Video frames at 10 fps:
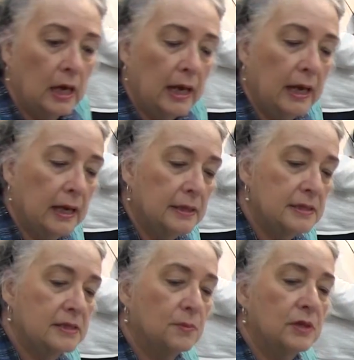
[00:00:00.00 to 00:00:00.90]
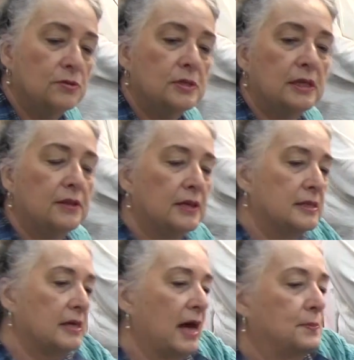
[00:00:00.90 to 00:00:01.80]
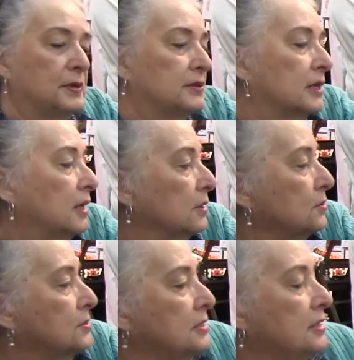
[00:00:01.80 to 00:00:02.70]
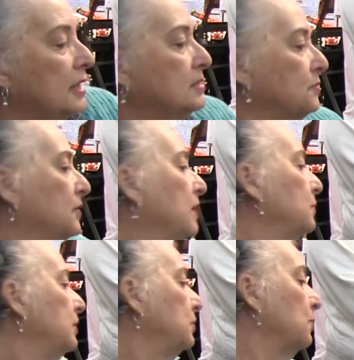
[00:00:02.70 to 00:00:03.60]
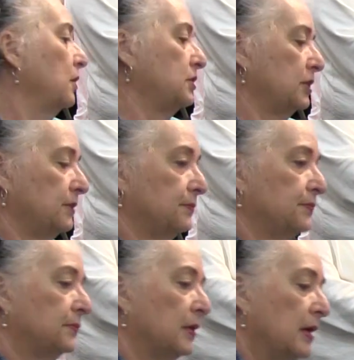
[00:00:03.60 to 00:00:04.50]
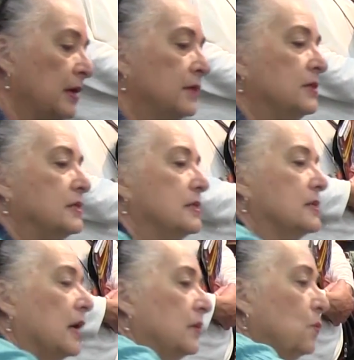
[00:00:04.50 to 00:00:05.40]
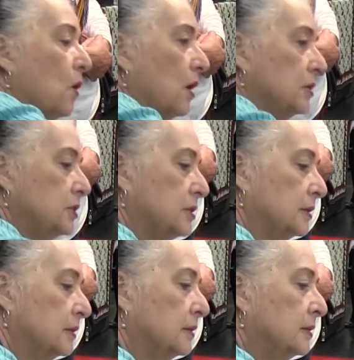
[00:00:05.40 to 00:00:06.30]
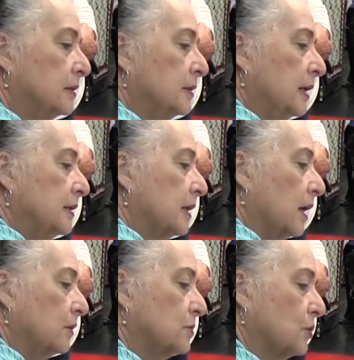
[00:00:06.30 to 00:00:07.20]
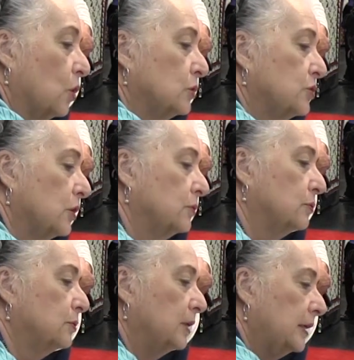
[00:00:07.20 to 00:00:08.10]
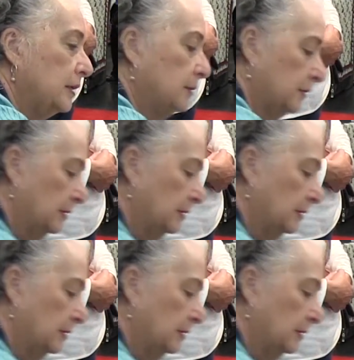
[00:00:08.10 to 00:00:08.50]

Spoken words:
And some interesting things happen. The colors intensify when you wash it. This is unwashed, and the color's called jungle green.